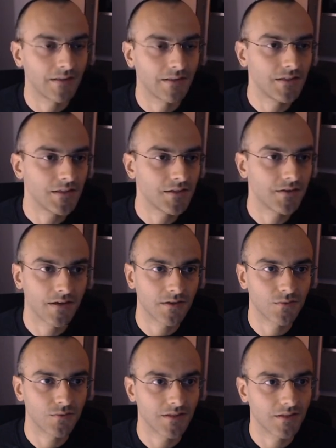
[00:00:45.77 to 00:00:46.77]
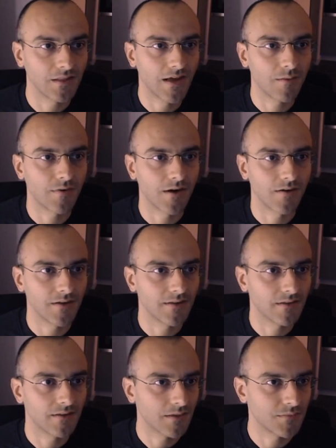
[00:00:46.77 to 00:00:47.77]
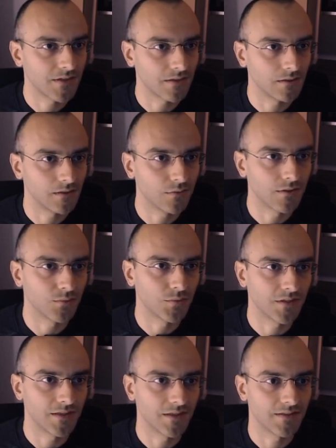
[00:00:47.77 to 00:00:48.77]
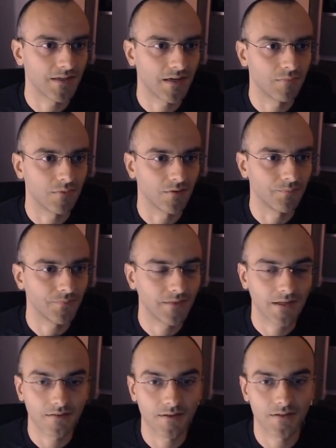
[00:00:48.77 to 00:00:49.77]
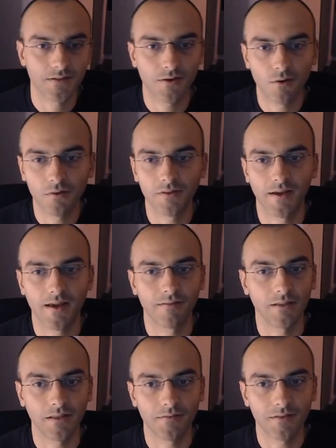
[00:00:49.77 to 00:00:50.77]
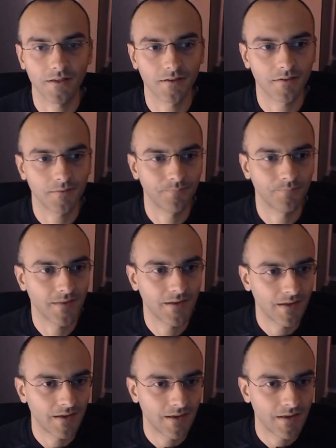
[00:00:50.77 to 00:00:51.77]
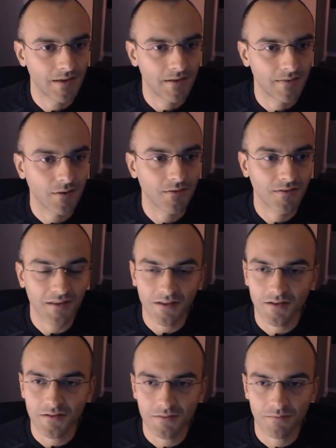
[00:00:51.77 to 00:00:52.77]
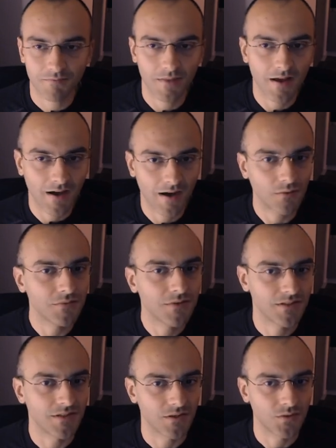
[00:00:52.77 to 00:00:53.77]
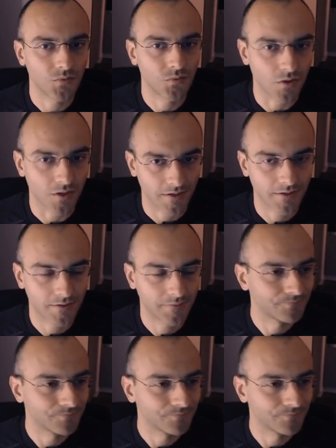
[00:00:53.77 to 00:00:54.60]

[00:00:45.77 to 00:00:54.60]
And this is thanks to this library that comes included with the example that does all the heavy lifting. Now the thing is, how does this work?